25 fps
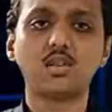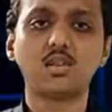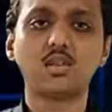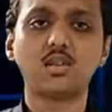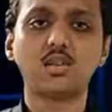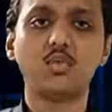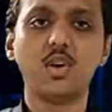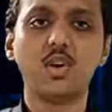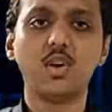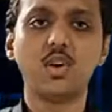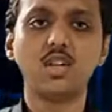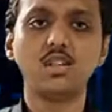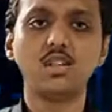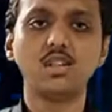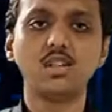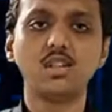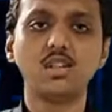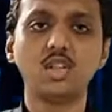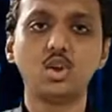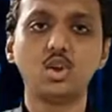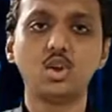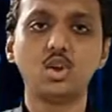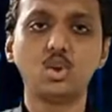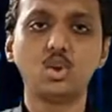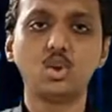to
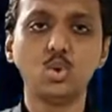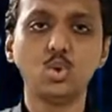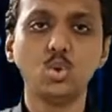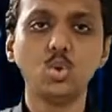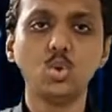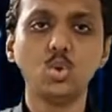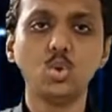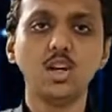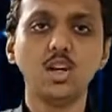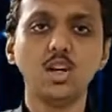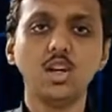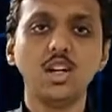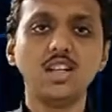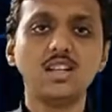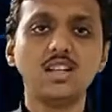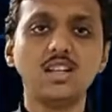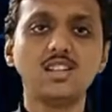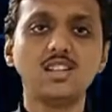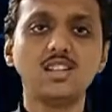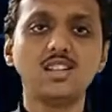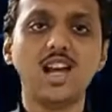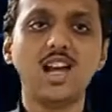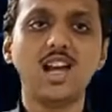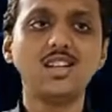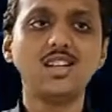102,
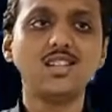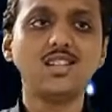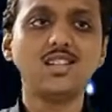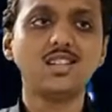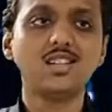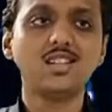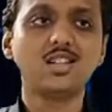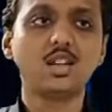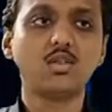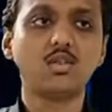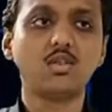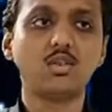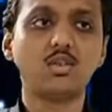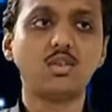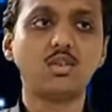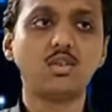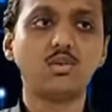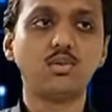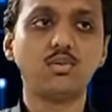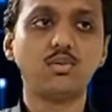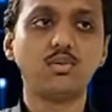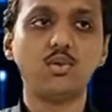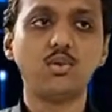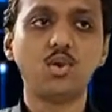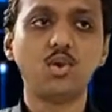size is equal to
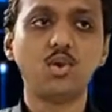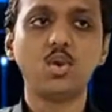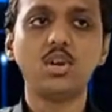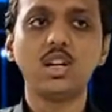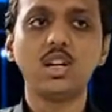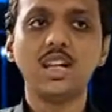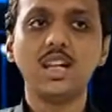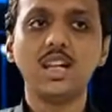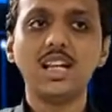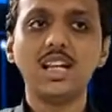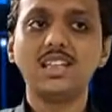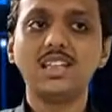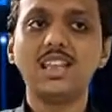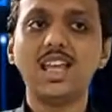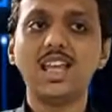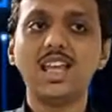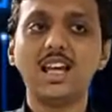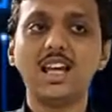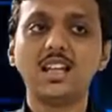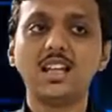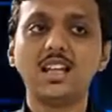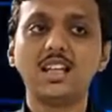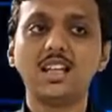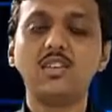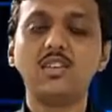4,
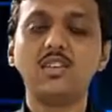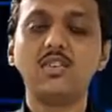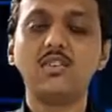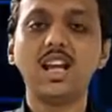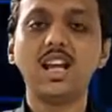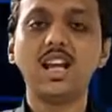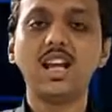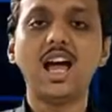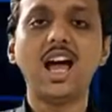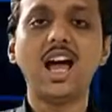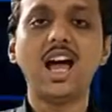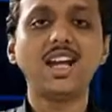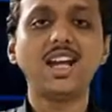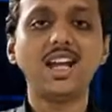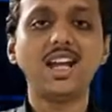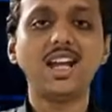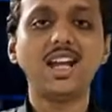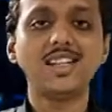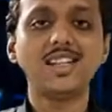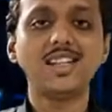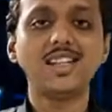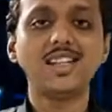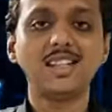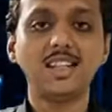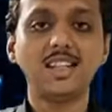then given r and
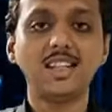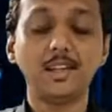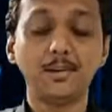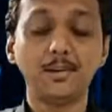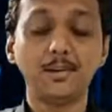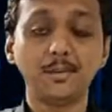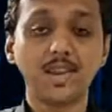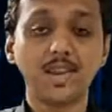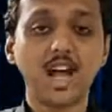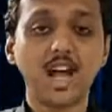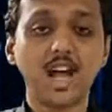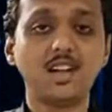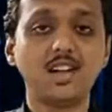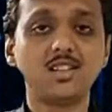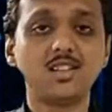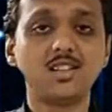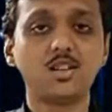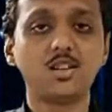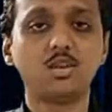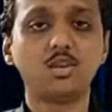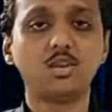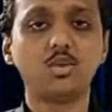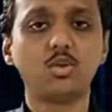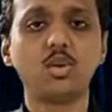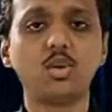c, r is
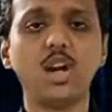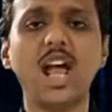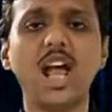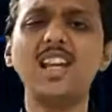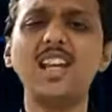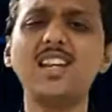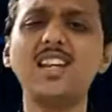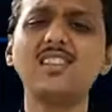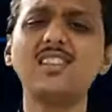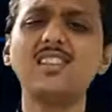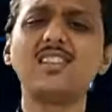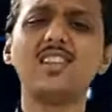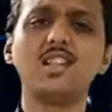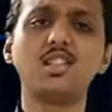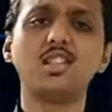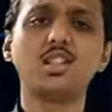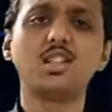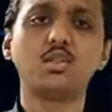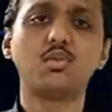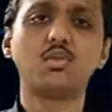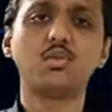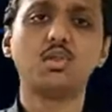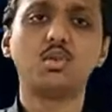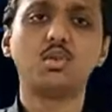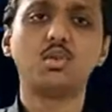equal to 9, c is
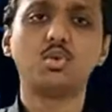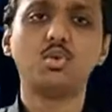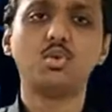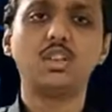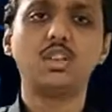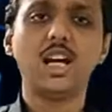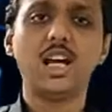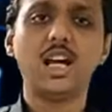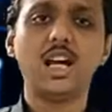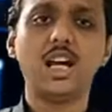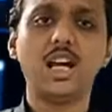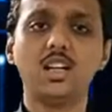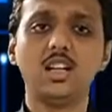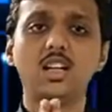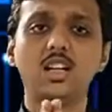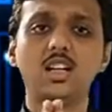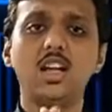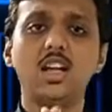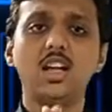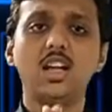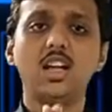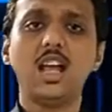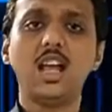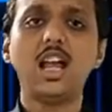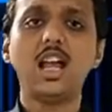equal to 10,
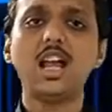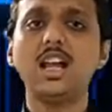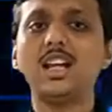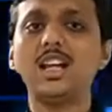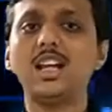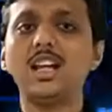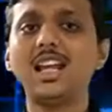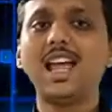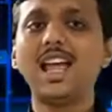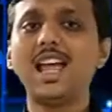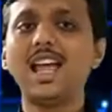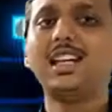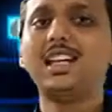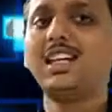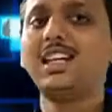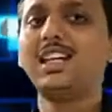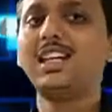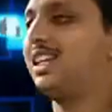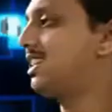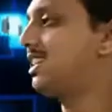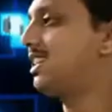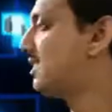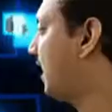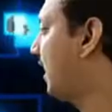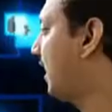and array
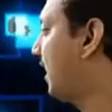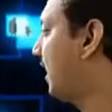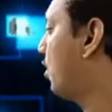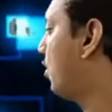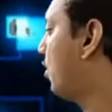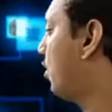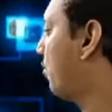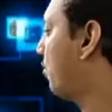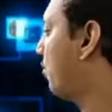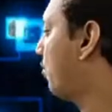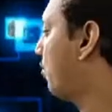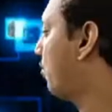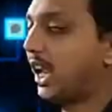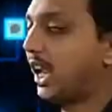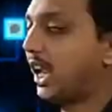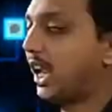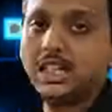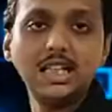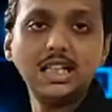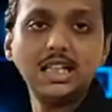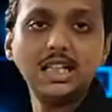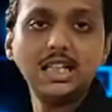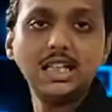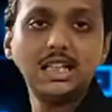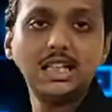is a of 9,
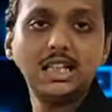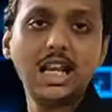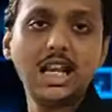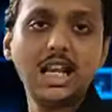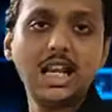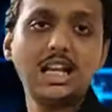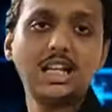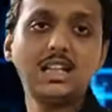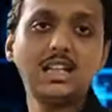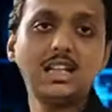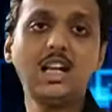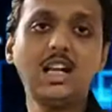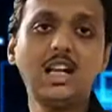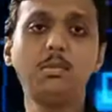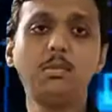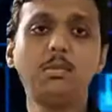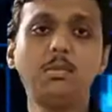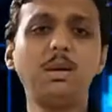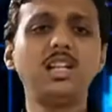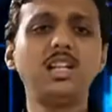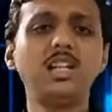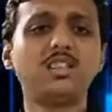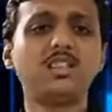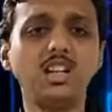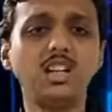10, that
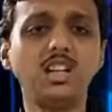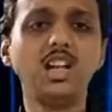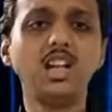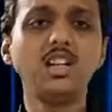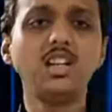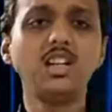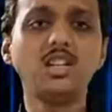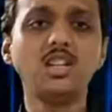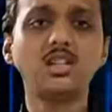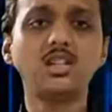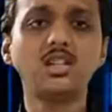means range